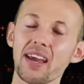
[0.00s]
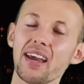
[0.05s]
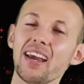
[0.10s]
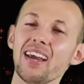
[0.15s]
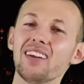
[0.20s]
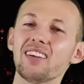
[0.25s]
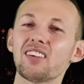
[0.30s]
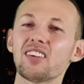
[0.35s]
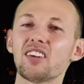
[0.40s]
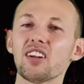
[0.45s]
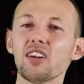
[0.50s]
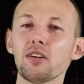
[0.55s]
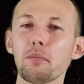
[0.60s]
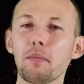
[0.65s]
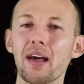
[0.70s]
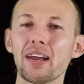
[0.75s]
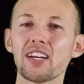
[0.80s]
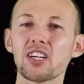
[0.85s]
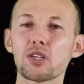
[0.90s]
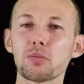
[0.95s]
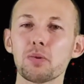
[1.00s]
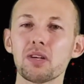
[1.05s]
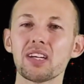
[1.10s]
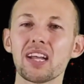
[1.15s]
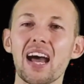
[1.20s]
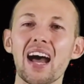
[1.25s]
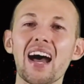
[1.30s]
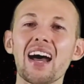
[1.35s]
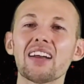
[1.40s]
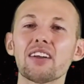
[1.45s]
incident management
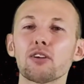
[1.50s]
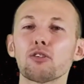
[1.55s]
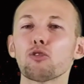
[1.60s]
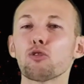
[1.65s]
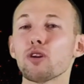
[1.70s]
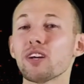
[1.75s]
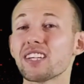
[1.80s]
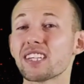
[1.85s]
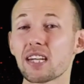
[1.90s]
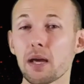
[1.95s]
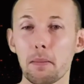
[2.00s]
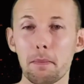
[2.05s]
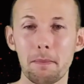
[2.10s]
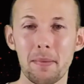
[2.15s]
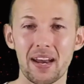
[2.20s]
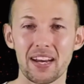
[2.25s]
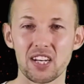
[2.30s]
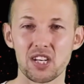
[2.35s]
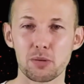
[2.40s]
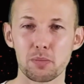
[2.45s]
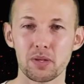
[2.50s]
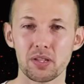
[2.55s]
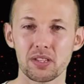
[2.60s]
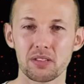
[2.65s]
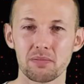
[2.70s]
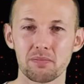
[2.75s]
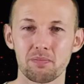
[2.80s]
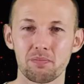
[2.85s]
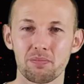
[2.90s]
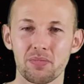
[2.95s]
and risk management.